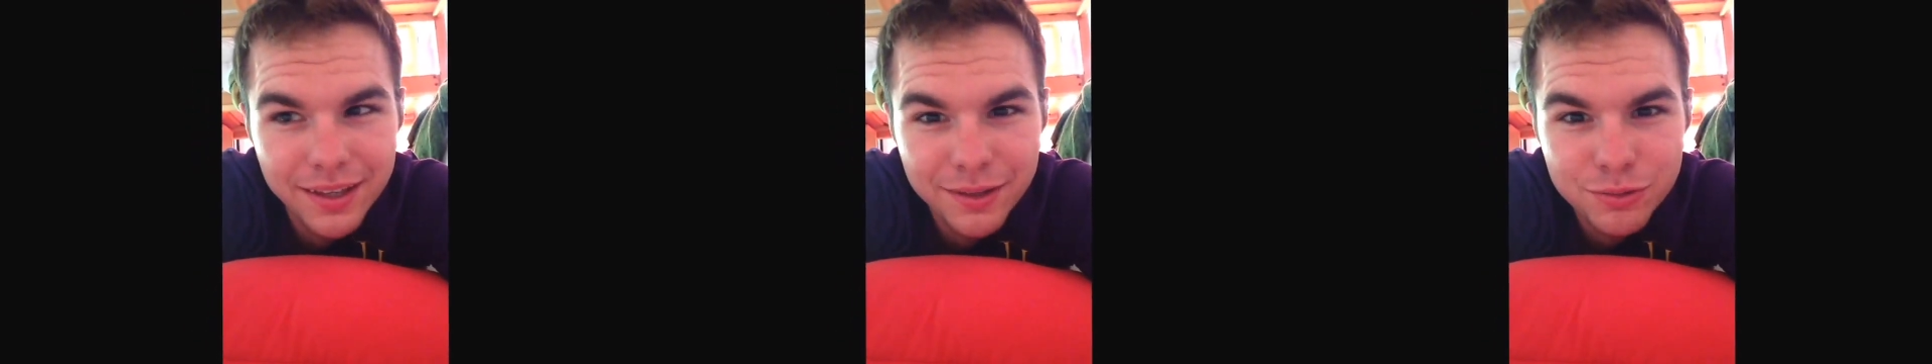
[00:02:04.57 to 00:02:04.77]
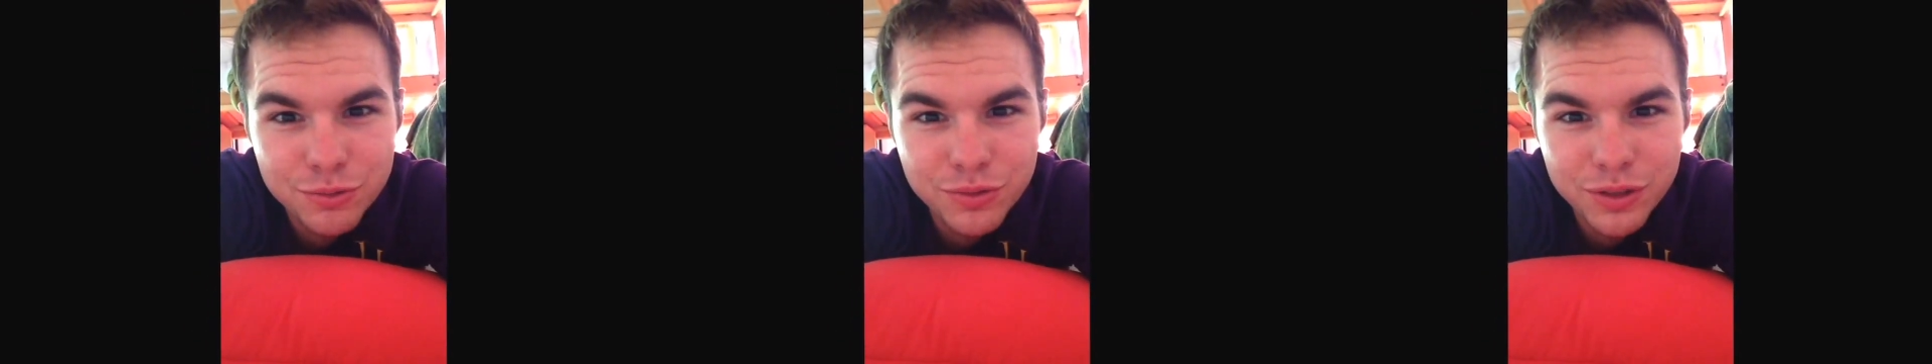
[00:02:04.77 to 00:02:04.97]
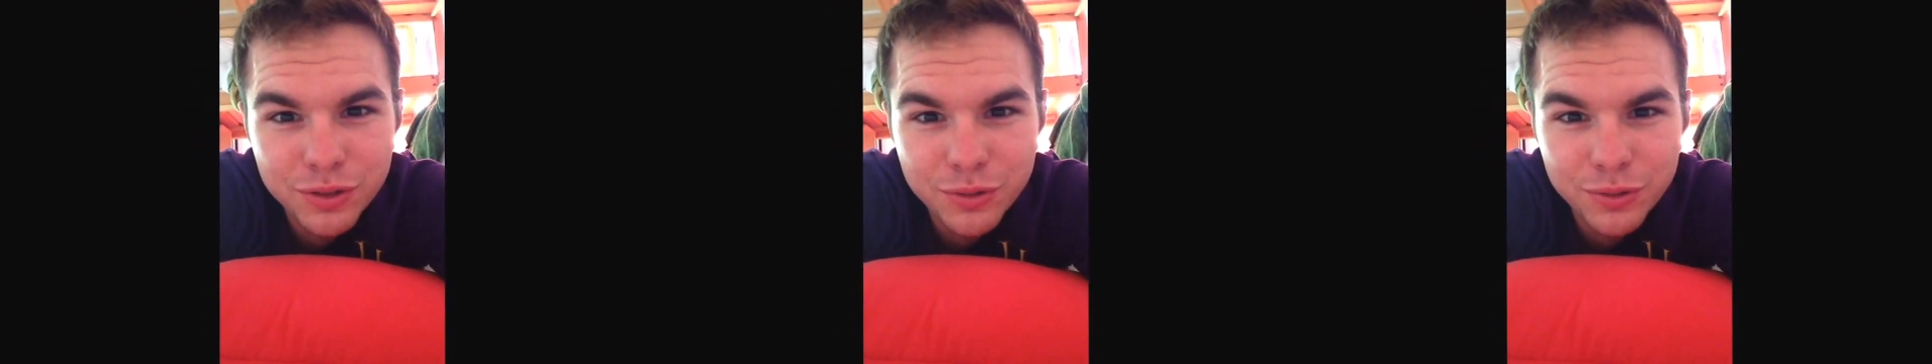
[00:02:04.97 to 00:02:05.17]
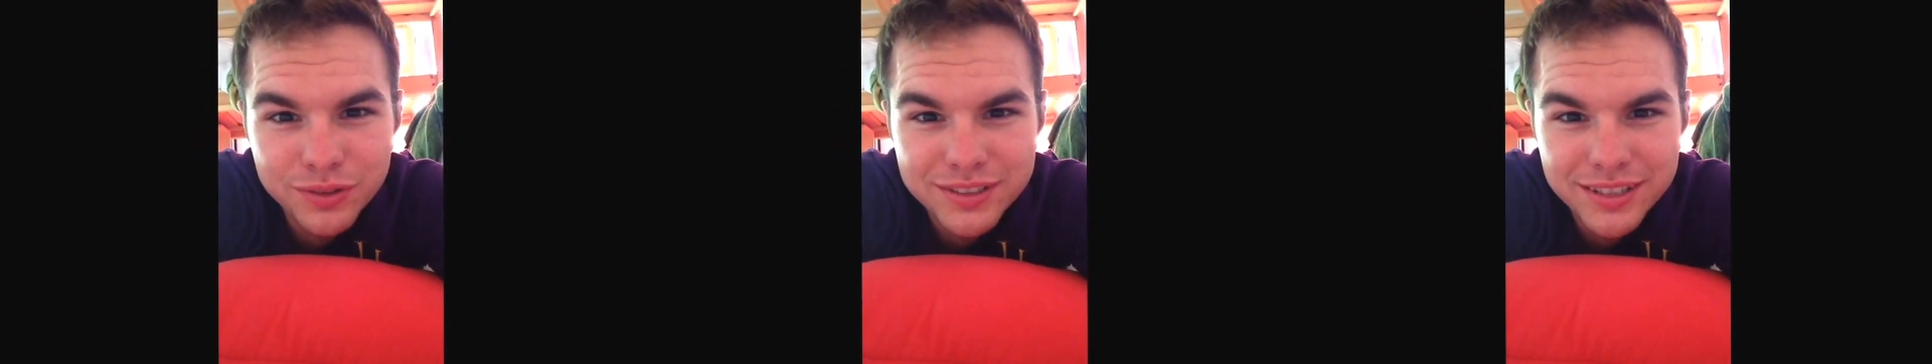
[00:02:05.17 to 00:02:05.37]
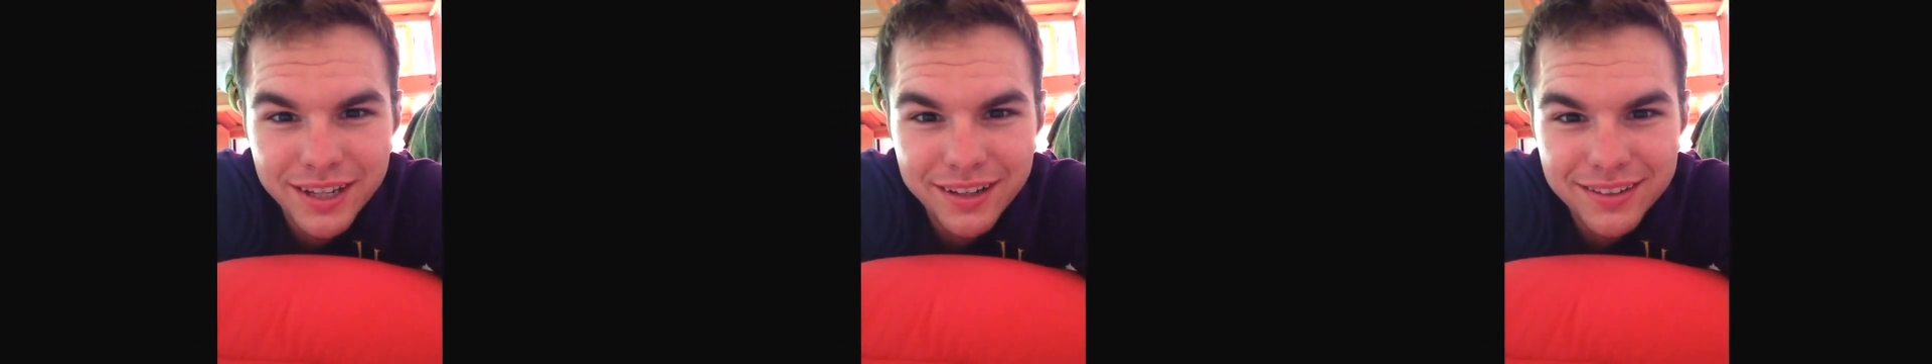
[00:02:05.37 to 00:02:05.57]
was really cool to
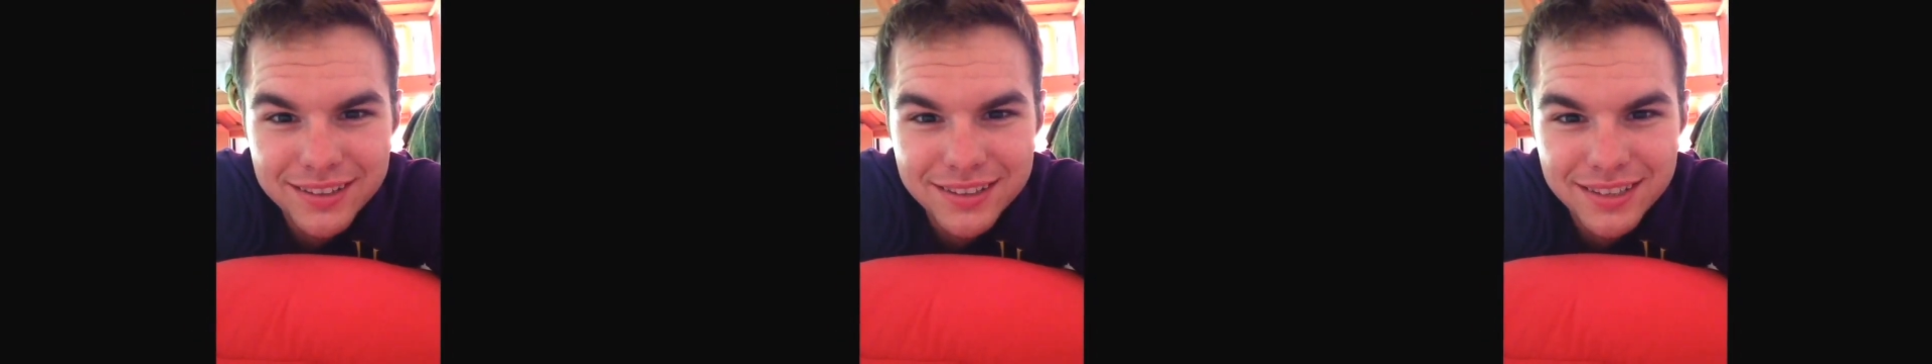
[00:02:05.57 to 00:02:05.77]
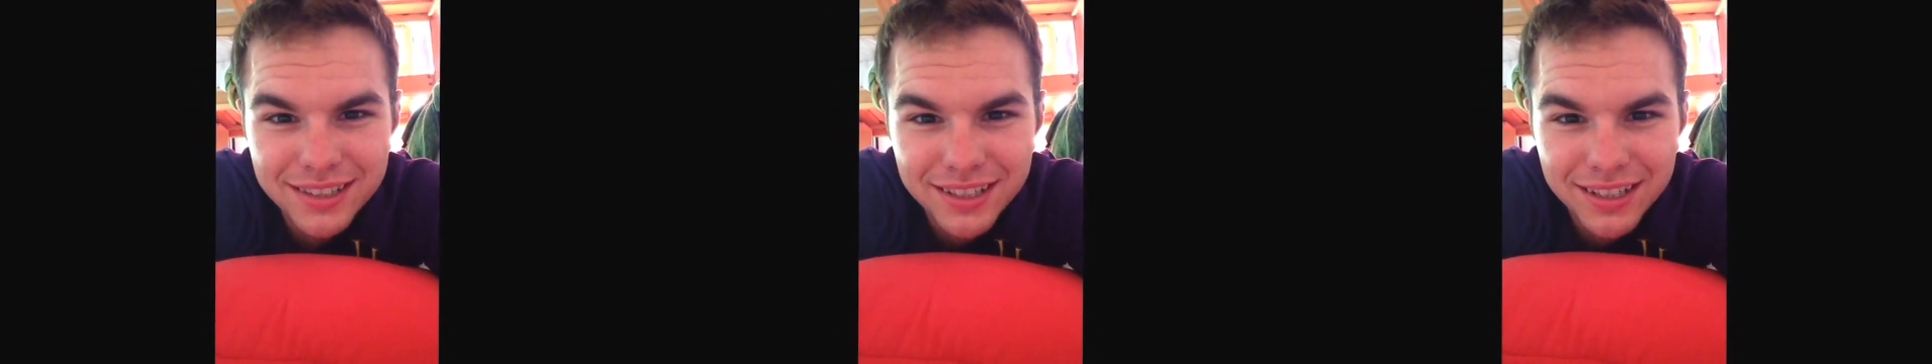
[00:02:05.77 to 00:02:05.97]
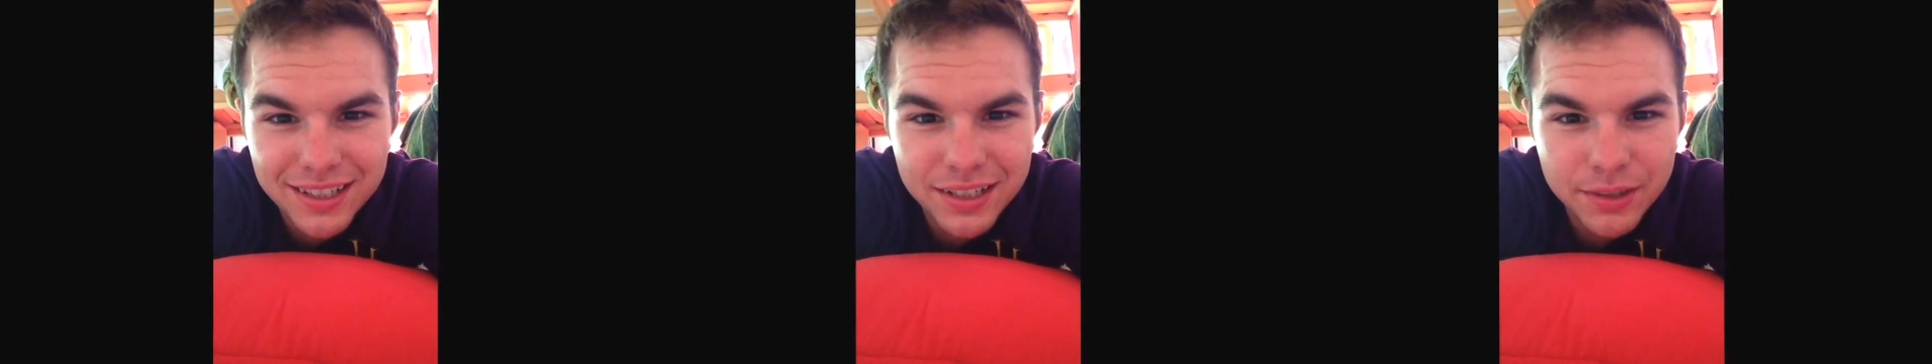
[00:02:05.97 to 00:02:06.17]
see out in the city,